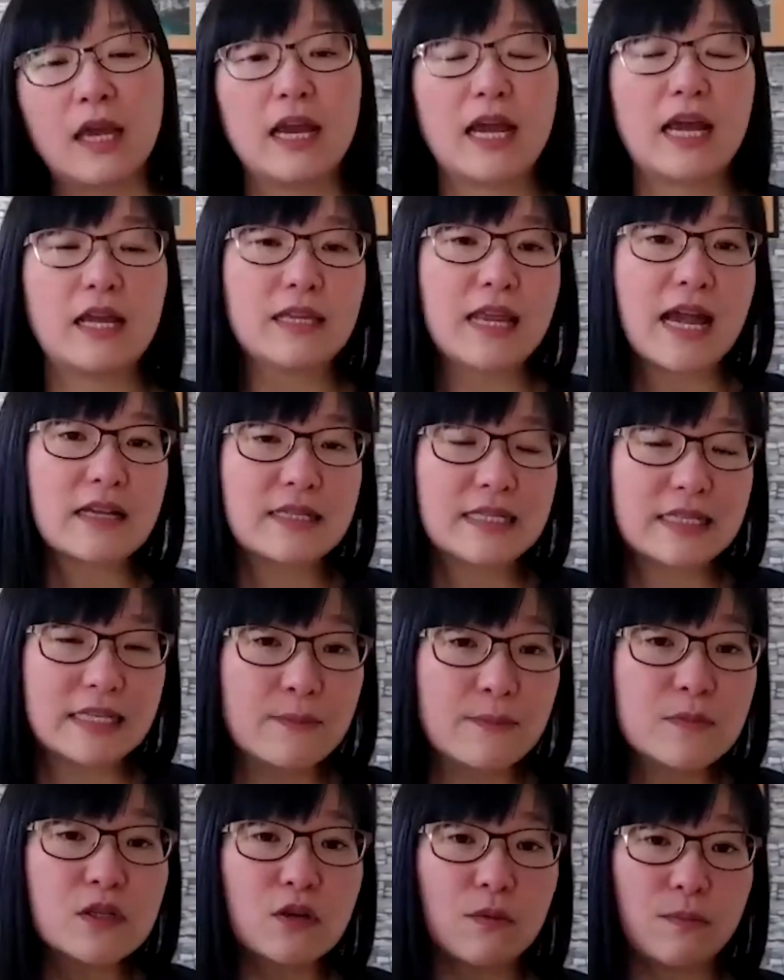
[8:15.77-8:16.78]
And that
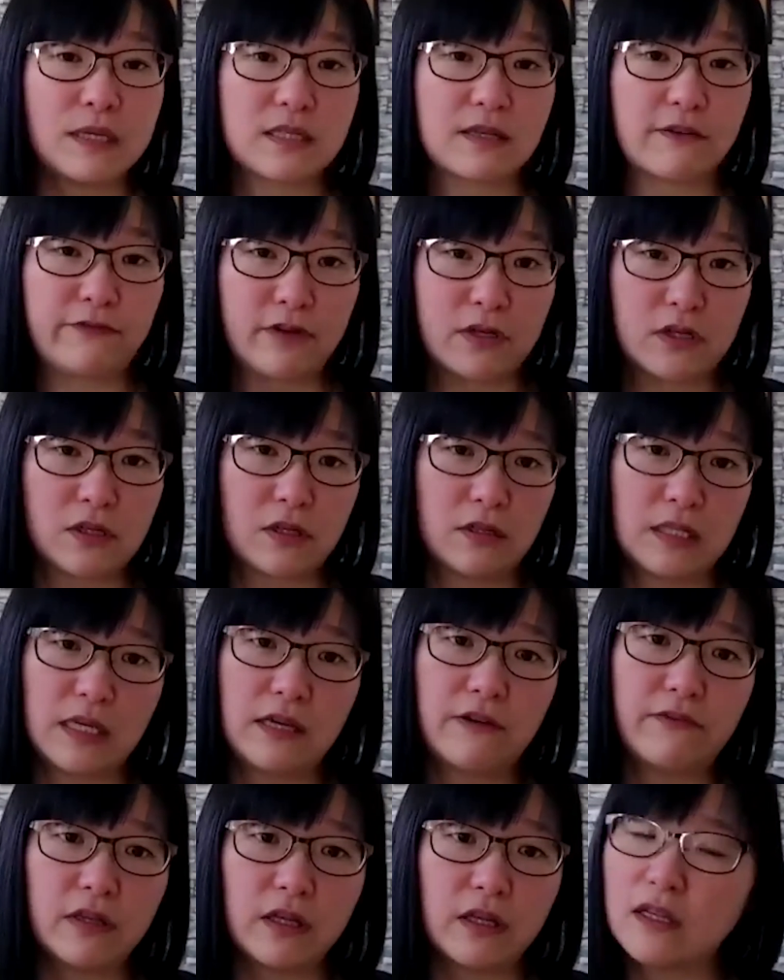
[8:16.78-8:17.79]
seems to be sufficient
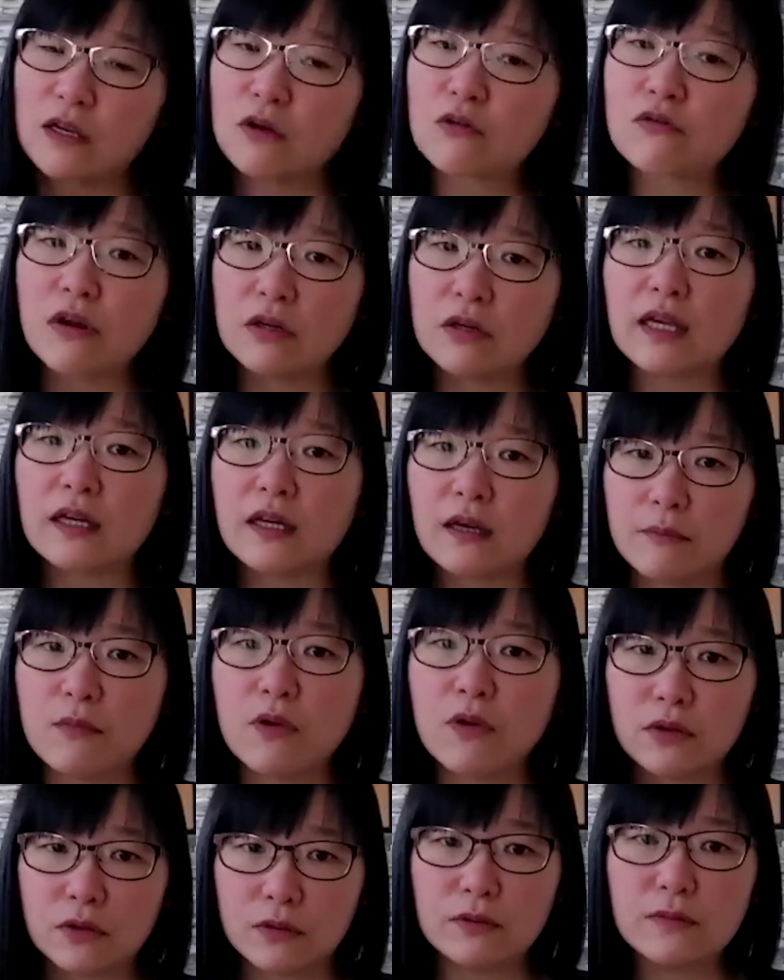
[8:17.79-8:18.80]
even in a chronic
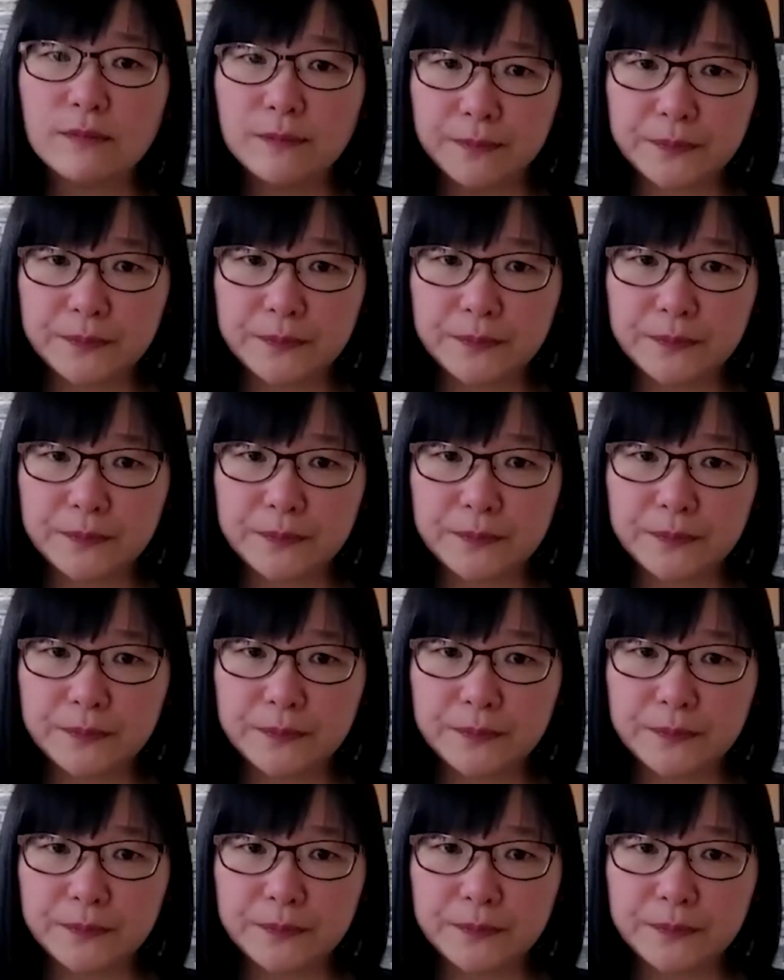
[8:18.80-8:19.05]
model.